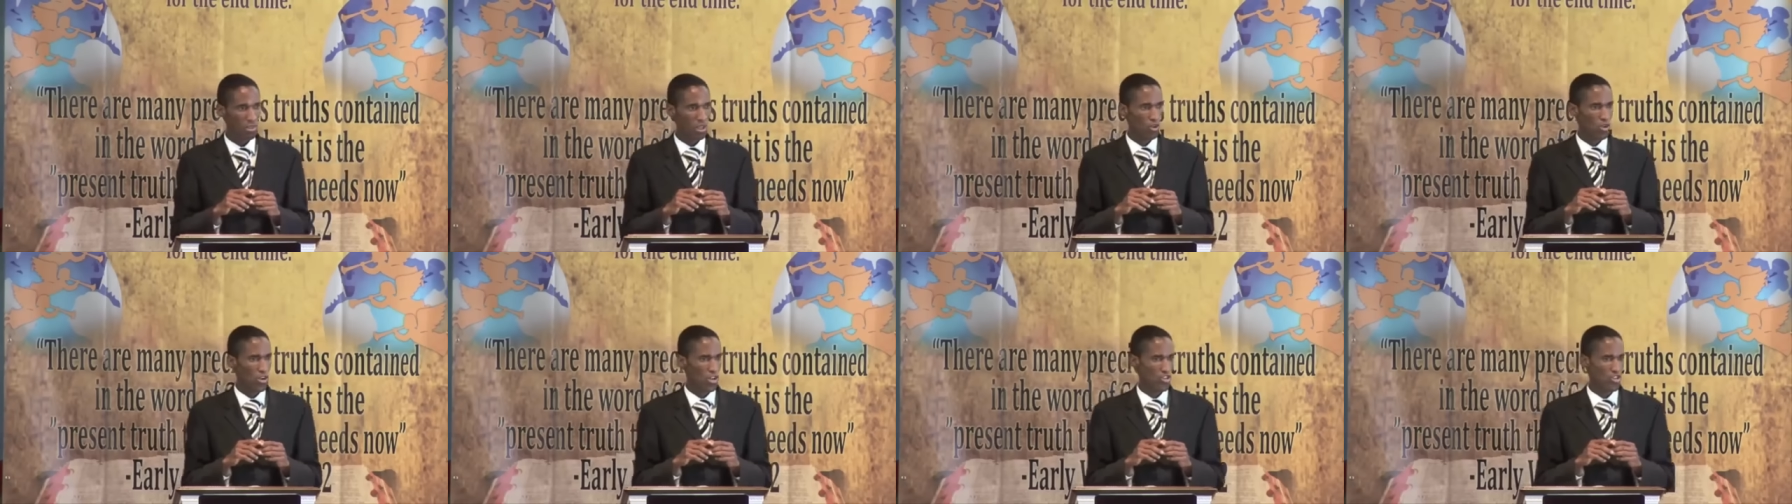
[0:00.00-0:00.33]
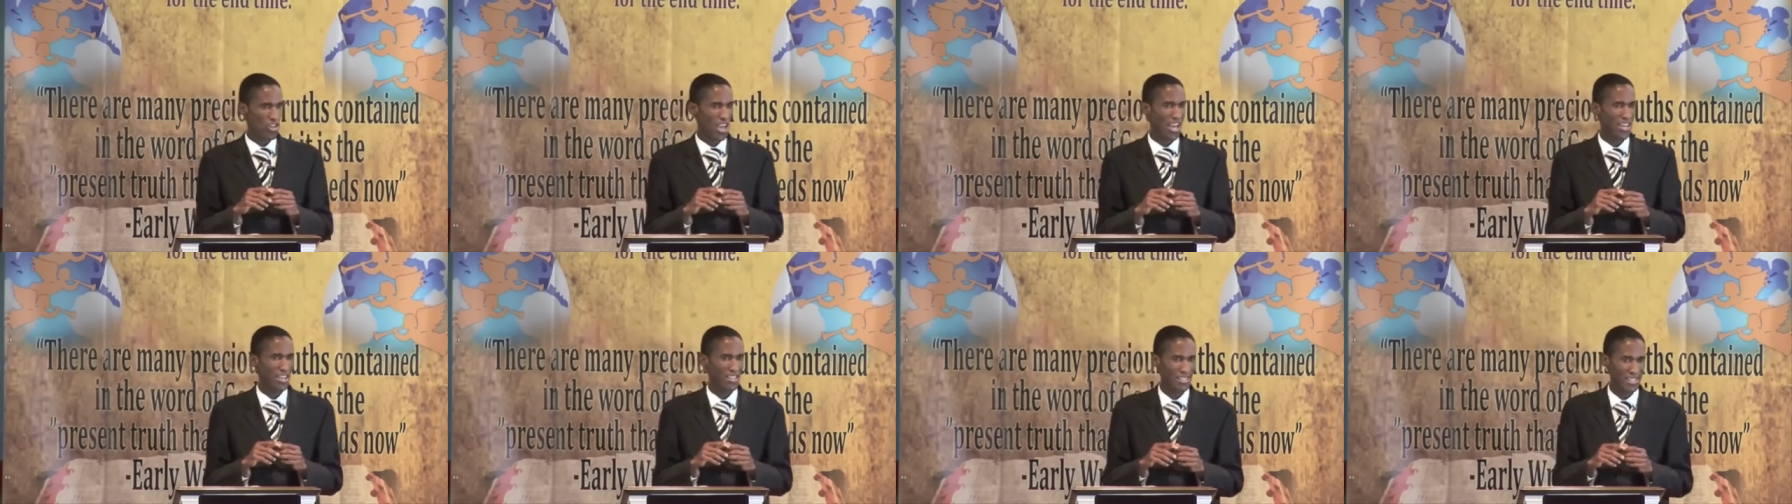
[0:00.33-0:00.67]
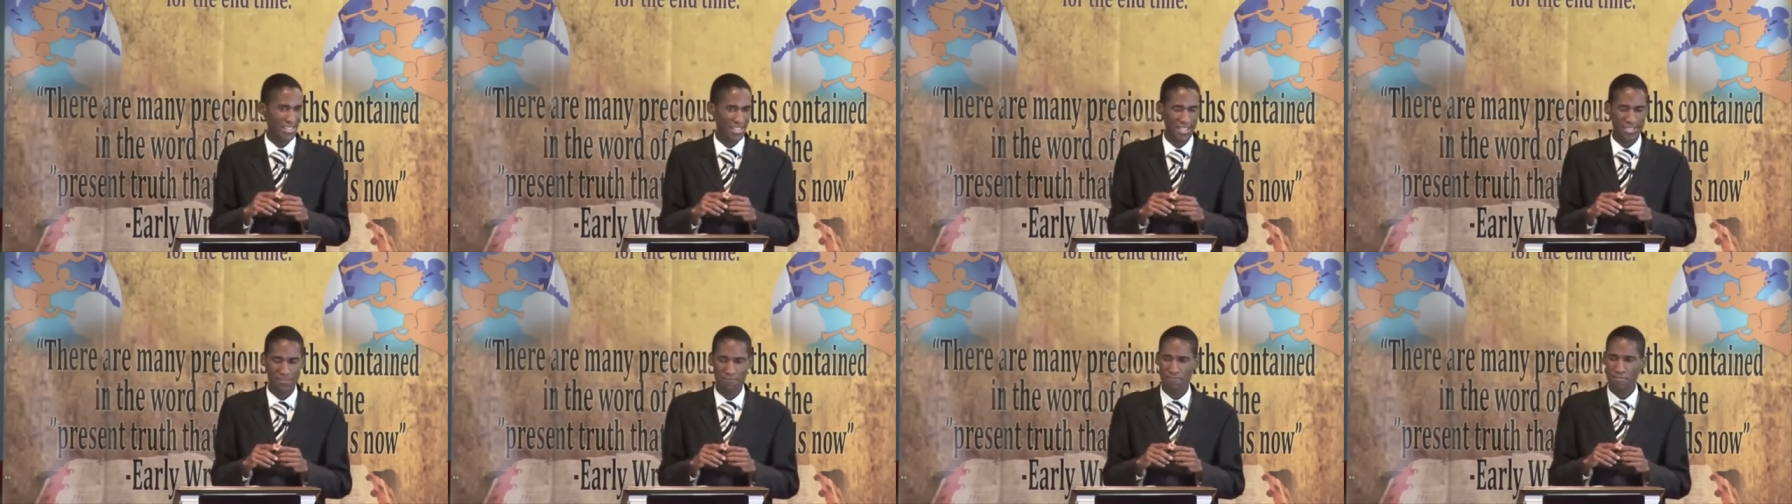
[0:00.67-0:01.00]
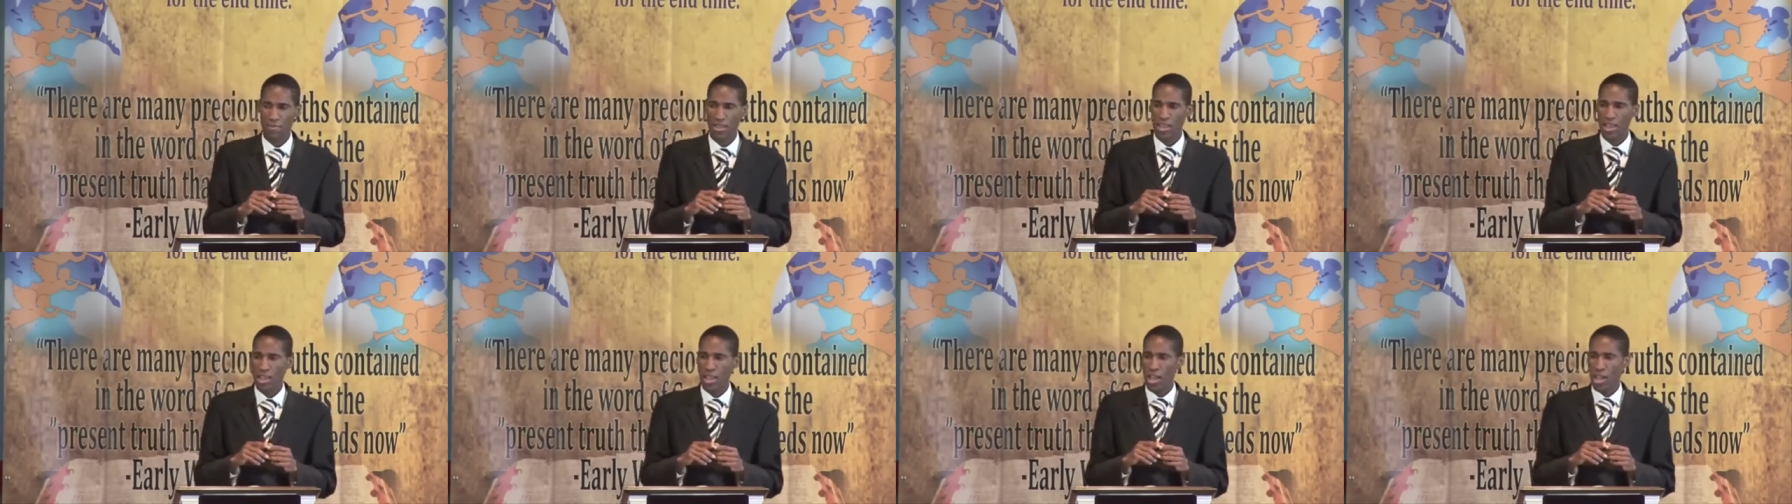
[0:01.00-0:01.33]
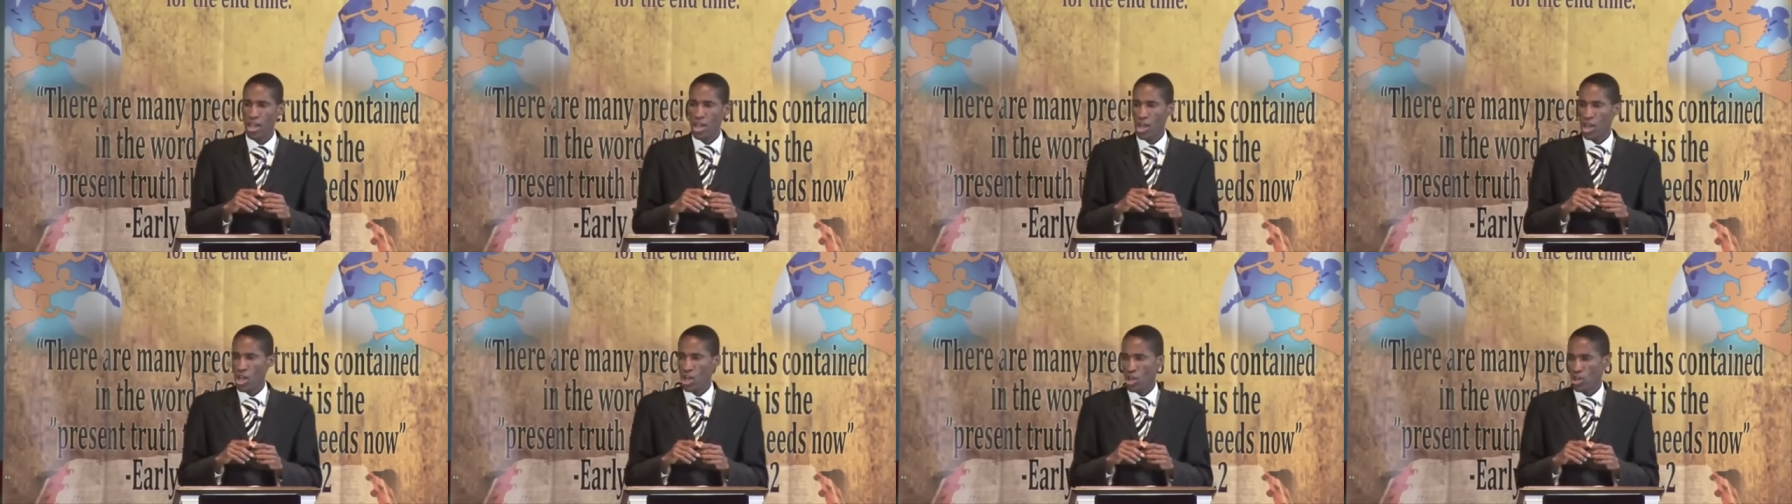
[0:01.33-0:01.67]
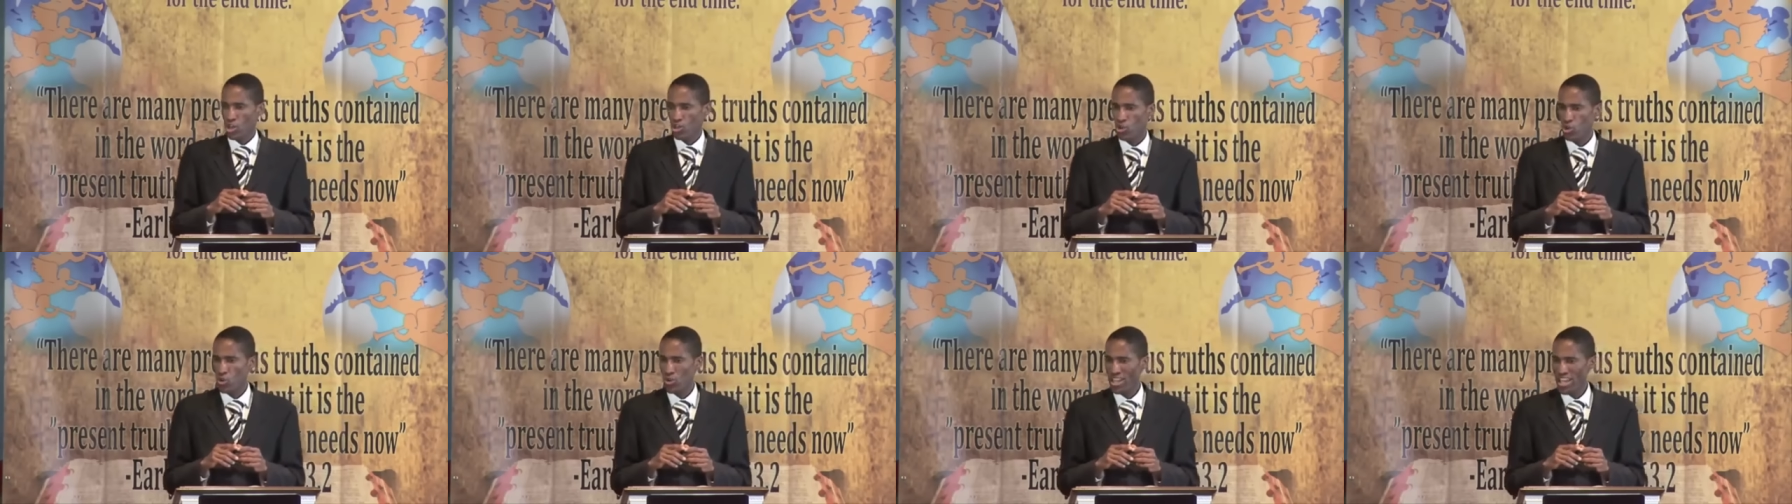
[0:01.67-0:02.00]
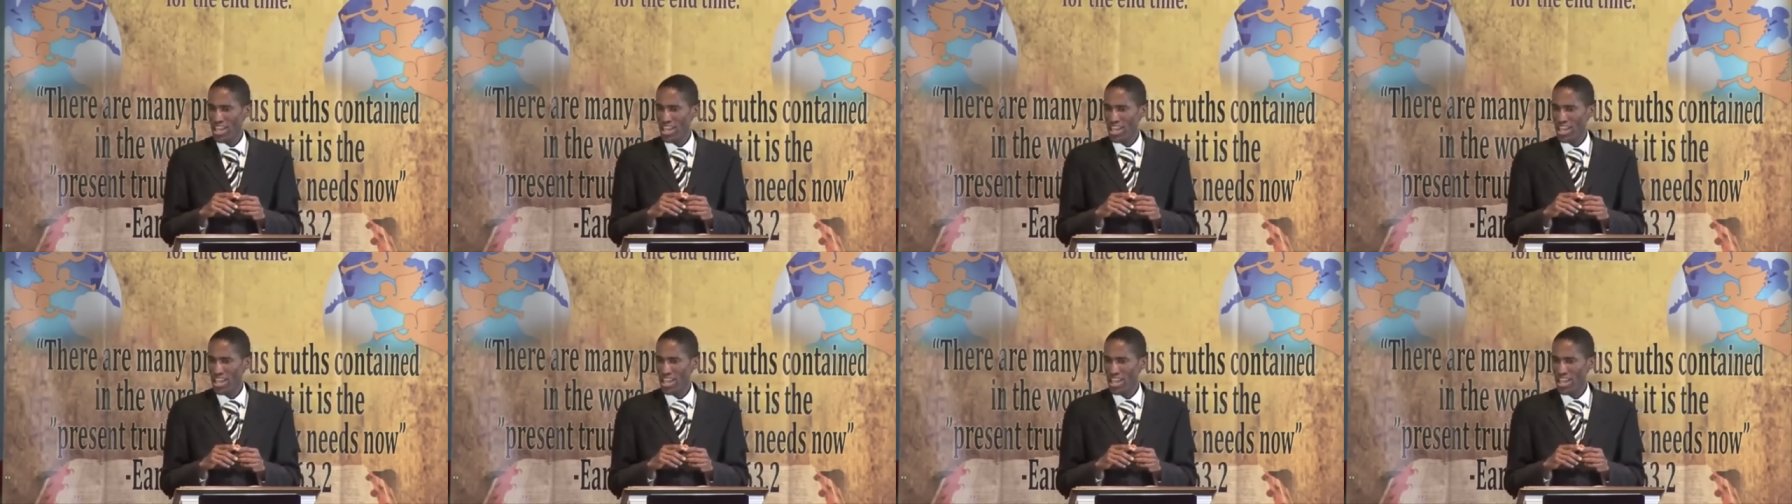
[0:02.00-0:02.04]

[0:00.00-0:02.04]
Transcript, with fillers: Christianity to